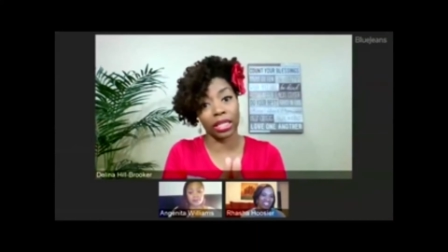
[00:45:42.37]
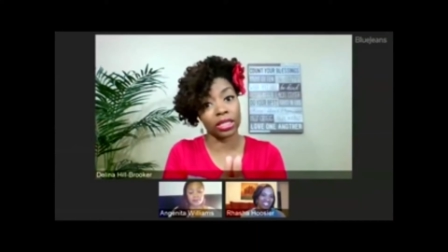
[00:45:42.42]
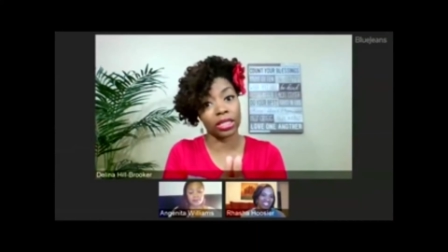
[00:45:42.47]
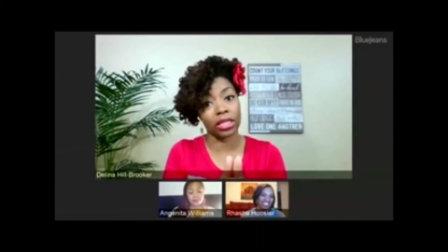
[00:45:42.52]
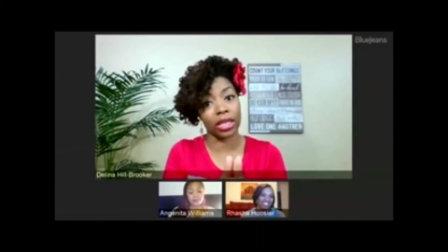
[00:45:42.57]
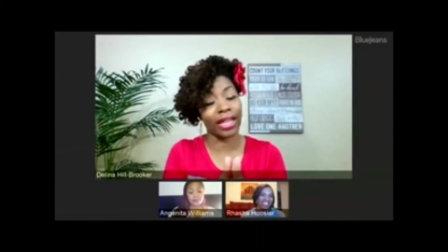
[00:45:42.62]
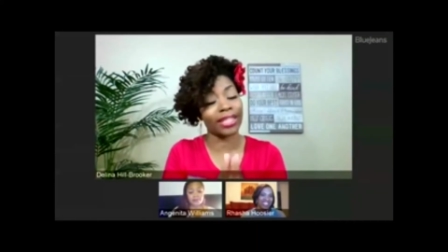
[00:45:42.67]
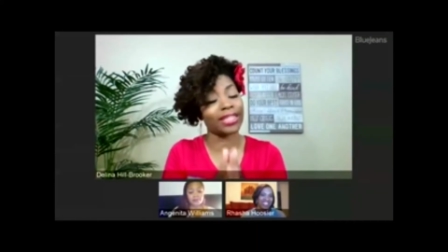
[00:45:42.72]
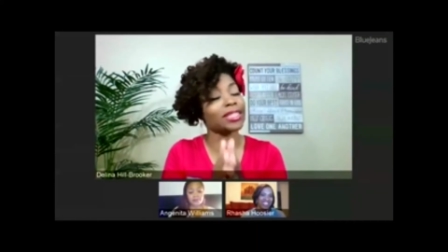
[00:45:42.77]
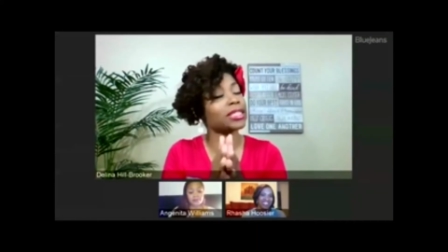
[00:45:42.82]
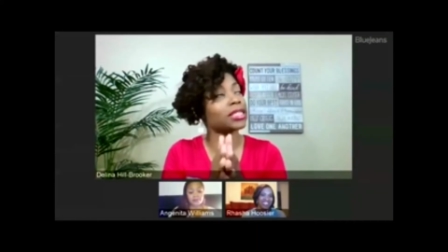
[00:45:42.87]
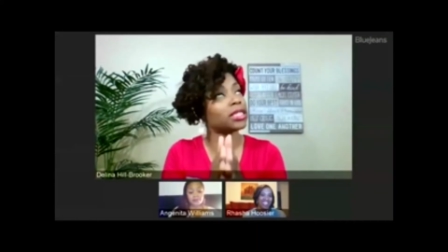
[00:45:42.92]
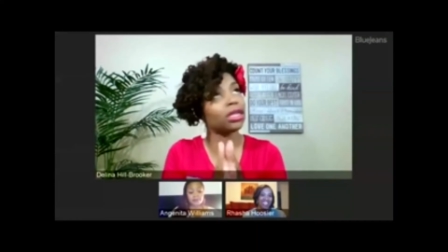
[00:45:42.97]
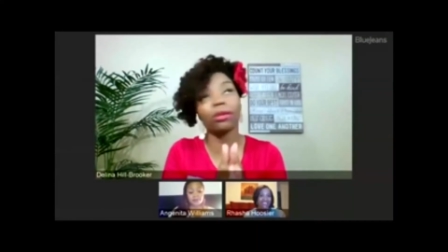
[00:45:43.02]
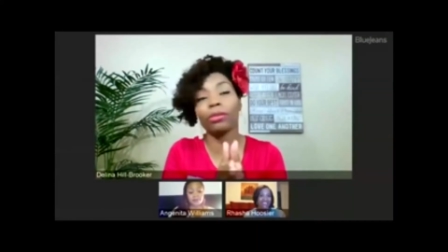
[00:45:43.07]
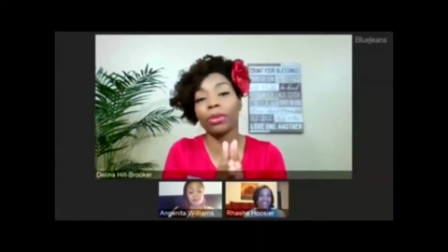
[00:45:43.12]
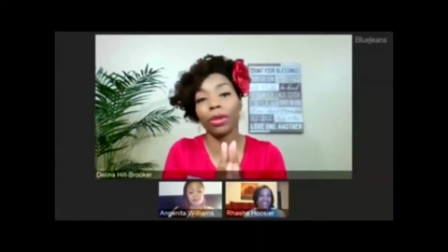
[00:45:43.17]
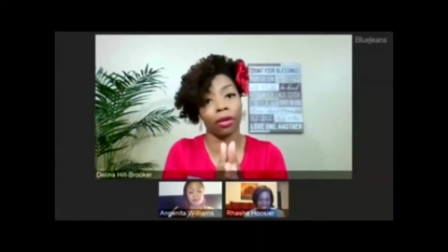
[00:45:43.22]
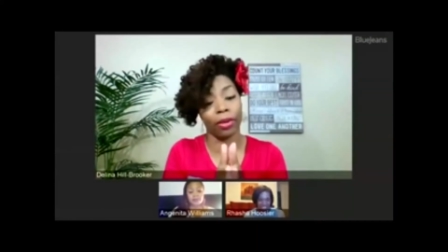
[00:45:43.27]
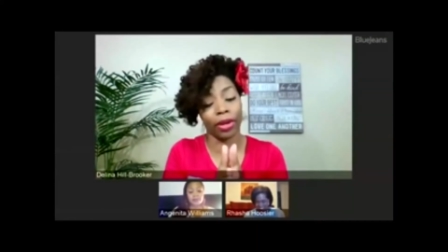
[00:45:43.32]
I still be
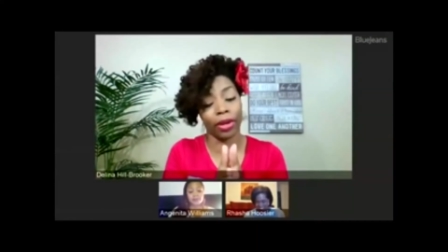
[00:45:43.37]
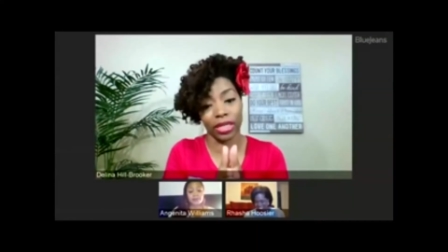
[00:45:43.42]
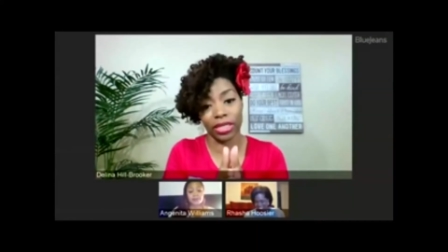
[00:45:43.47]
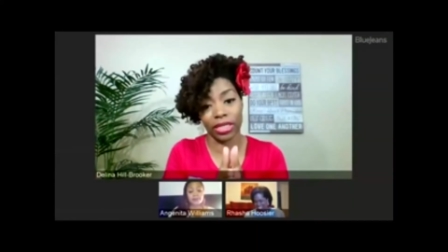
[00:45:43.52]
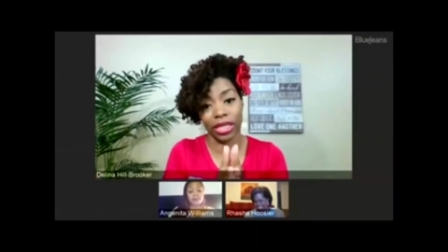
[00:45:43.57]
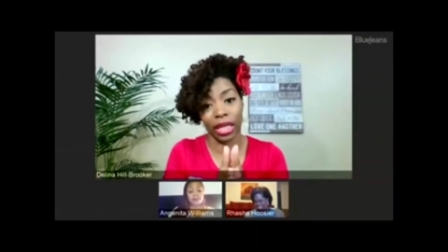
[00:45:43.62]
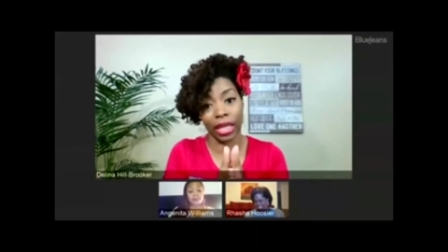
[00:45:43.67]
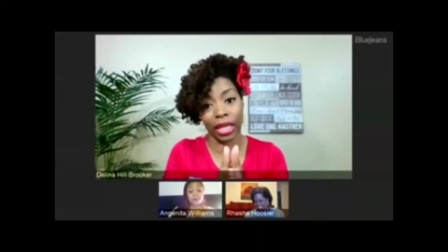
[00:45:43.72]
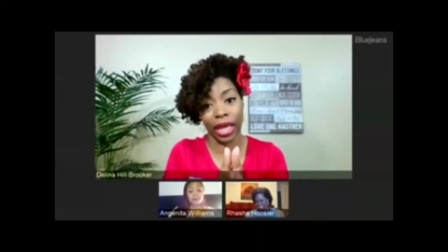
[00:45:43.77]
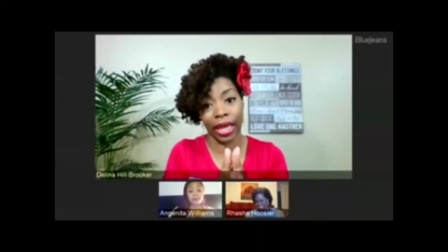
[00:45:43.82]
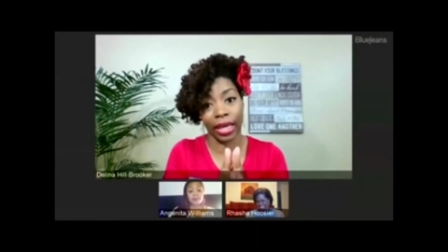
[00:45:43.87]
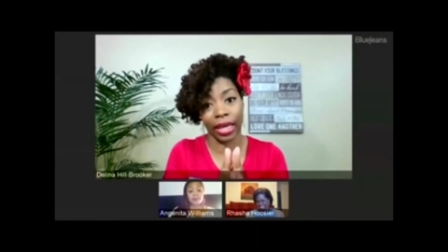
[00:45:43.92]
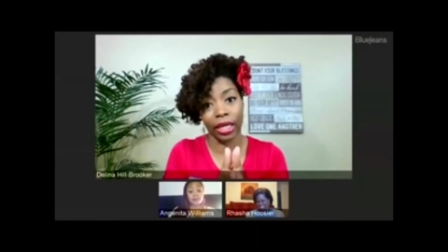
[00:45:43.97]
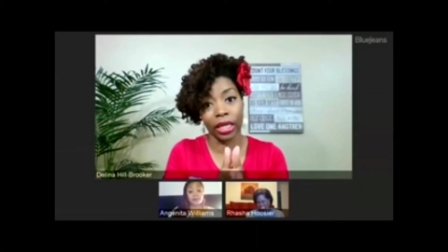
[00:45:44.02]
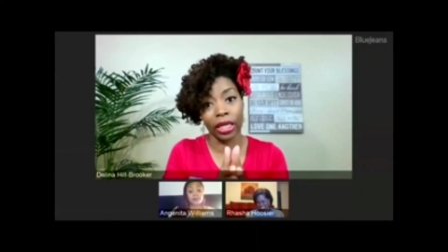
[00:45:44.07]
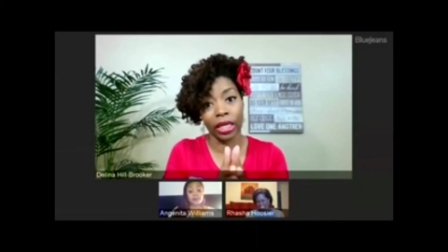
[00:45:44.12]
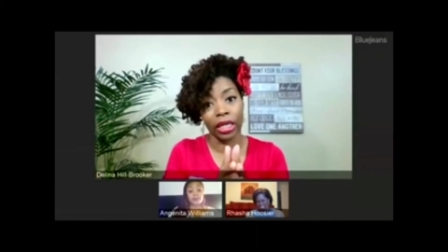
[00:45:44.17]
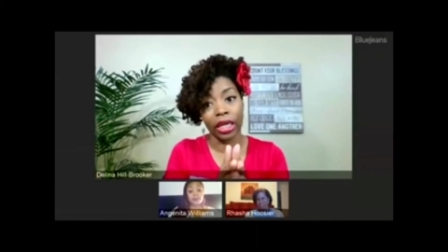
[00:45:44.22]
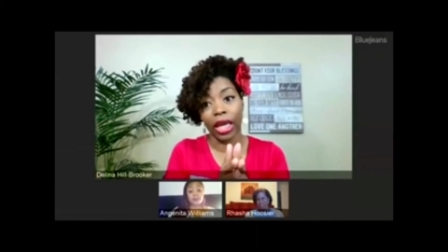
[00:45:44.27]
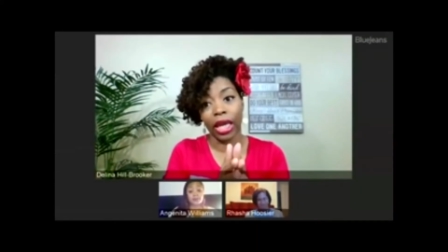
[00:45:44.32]
on ready set. Like,
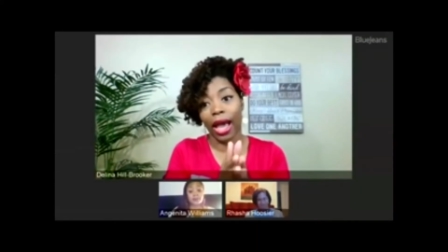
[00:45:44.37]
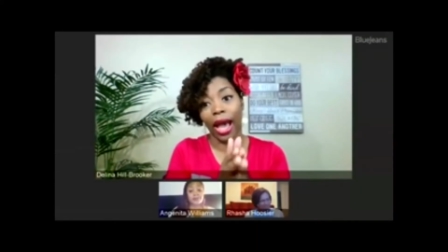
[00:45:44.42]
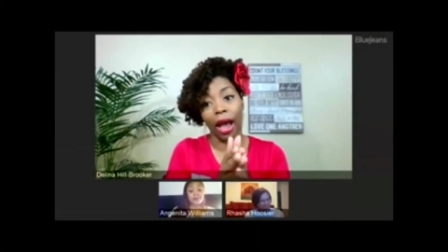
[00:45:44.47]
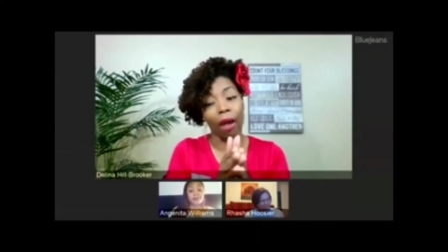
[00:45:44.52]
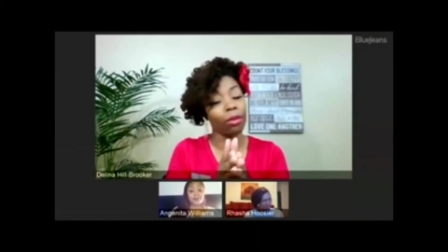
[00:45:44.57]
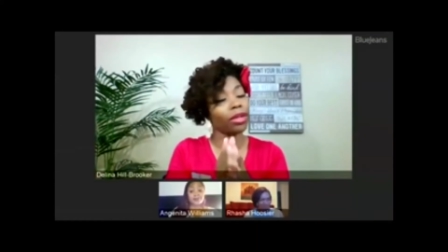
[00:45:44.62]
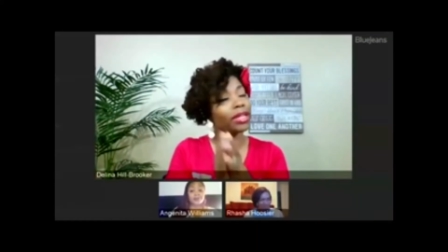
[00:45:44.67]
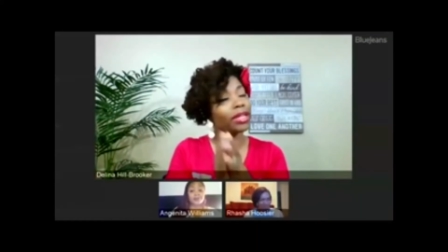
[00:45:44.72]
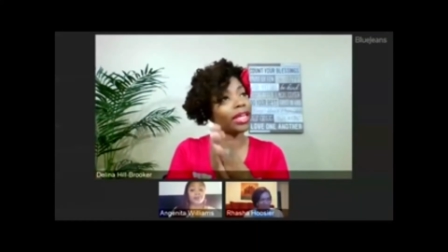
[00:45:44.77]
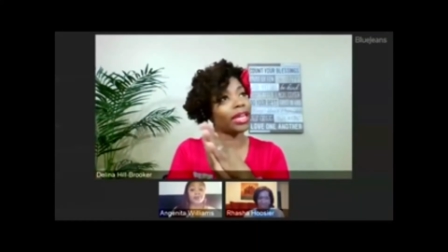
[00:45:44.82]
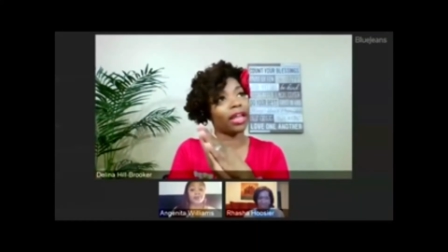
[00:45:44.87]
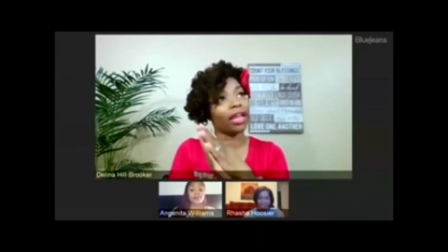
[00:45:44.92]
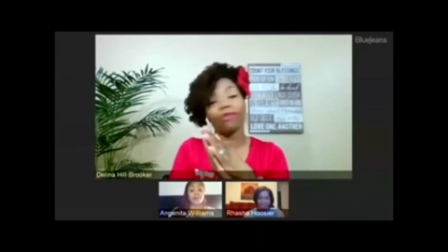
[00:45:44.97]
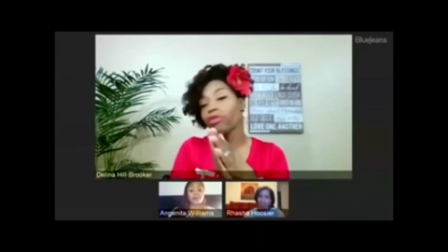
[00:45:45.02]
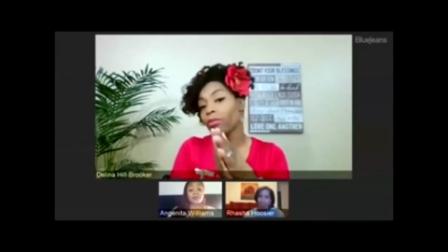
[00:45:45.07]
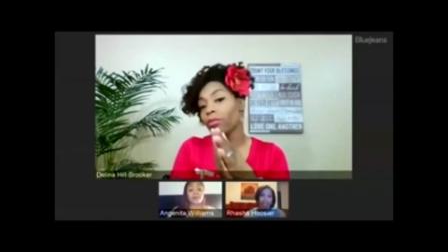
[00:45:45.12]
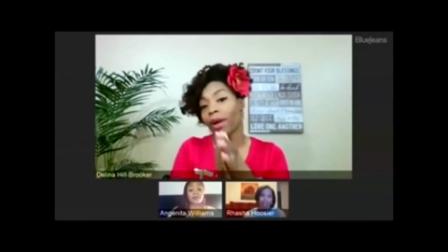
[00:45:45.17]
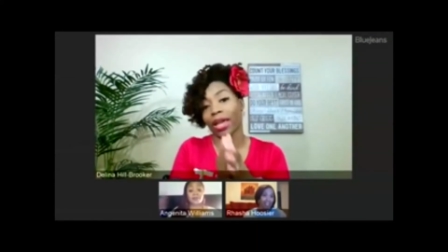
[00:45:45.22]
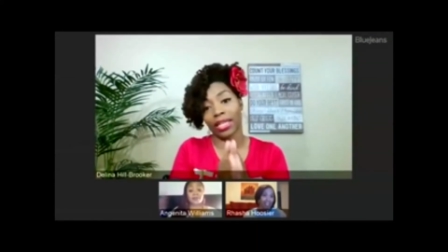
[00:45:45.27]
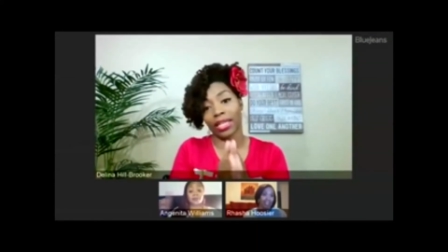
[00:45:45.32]
I will look at
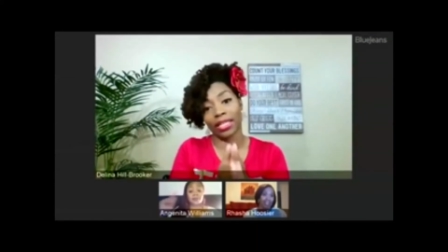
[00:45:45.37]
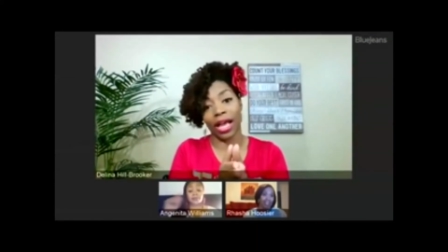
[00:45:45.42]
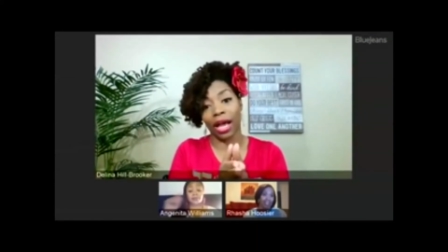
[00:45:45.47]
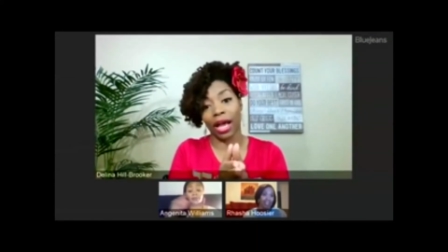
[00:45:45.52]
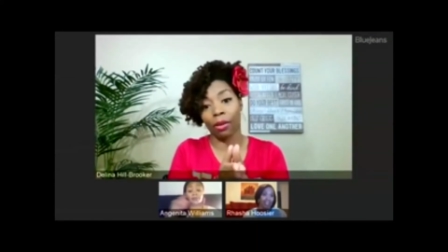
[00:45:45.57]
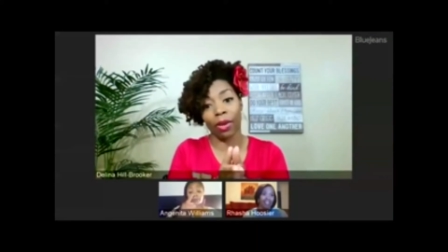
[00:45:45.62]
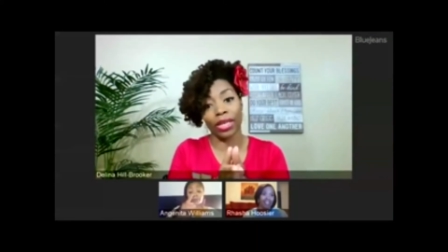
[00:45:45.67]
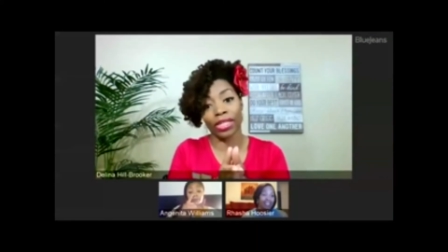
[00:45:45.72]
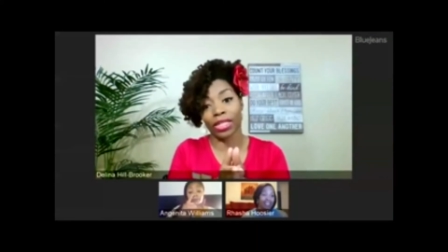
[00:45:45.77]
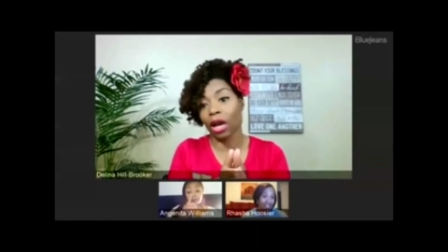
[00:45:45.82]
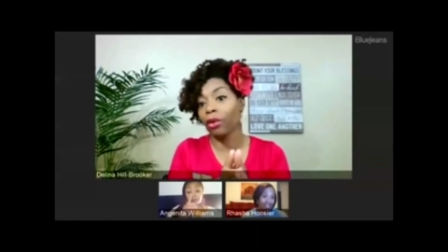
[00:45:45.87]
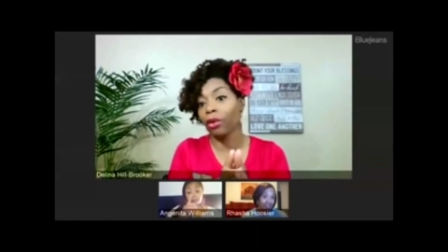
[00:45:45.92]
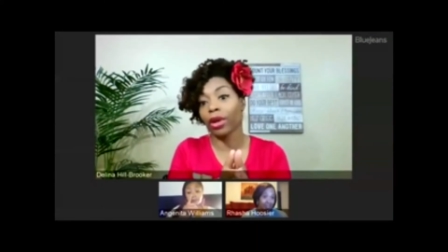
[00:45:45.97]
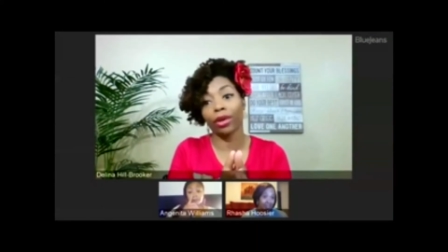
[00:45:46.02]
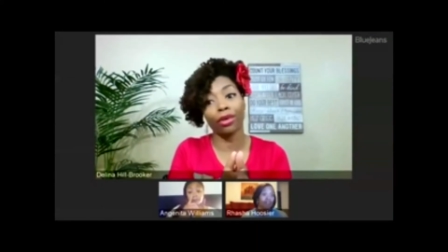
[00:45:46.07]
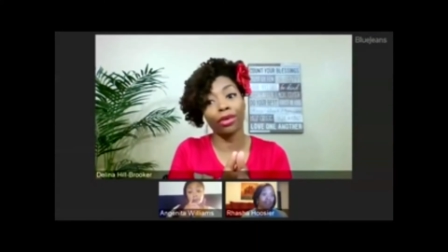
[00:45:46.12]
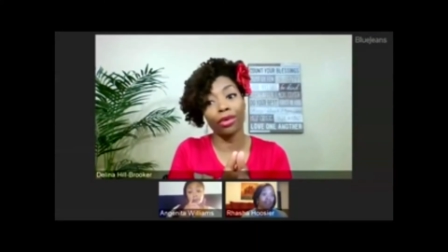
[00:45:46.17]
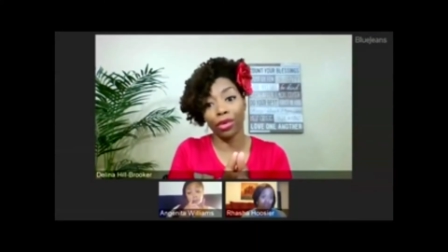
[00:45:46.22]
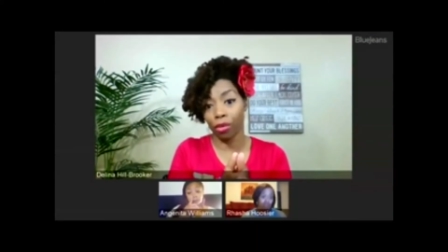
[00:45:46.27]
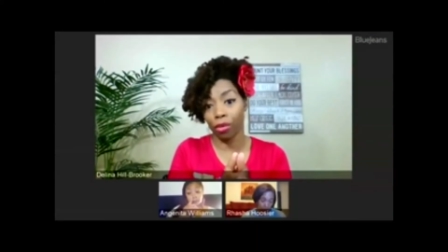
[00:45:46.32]
everybody sideways. I don't care
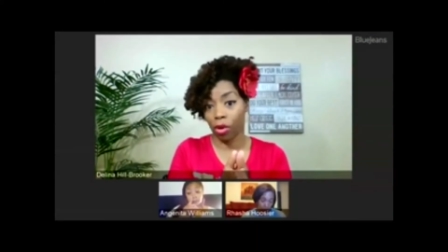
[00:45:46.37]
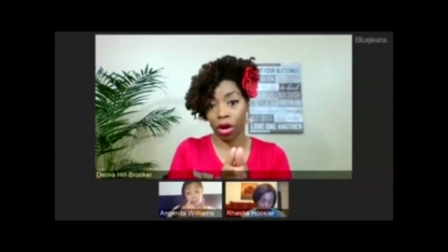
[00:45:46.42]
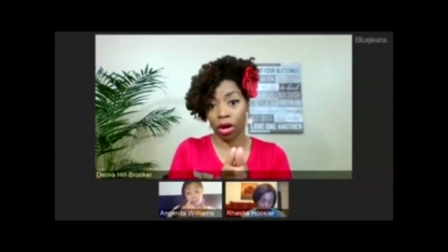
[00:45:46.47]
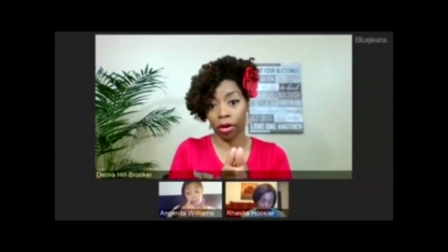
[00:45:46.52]
who you are.